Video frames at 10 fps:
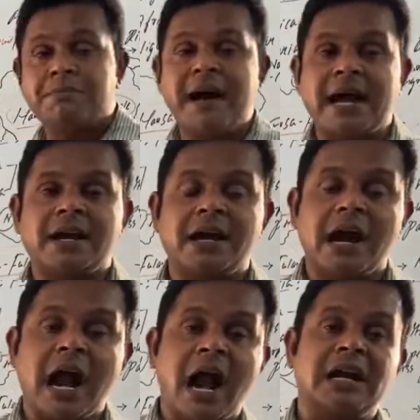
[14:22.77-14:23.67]

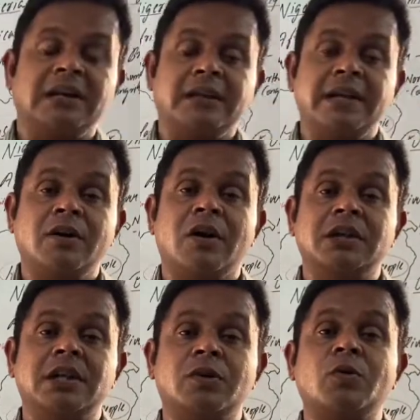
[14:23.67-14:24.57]
back and they
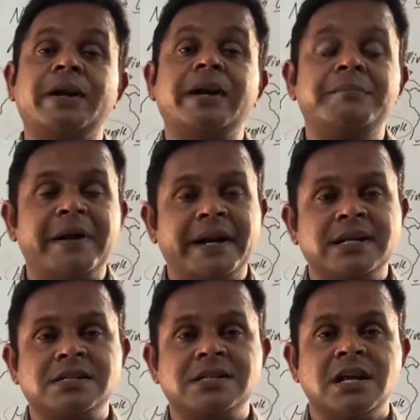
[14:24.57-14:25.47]
got their own
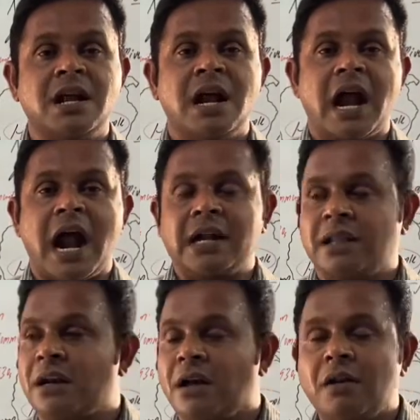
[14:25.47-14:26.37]
independence. And
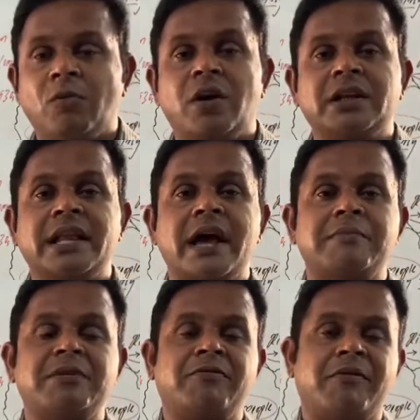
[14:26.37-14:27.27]
that all what they
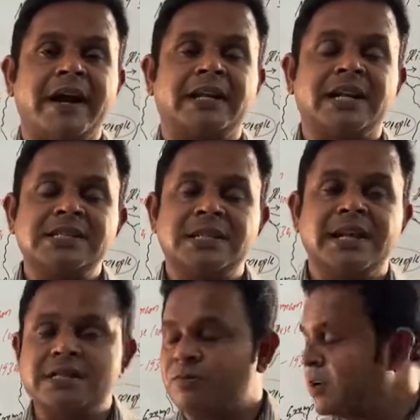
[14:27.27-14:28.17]
have been fight. That is the
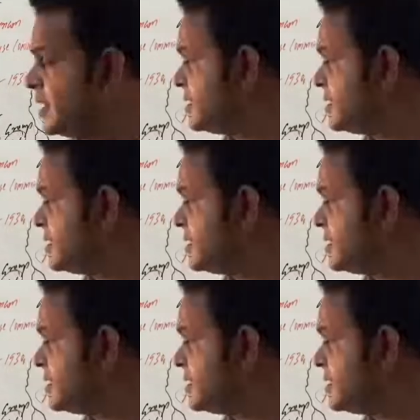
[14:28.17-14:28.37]
next what it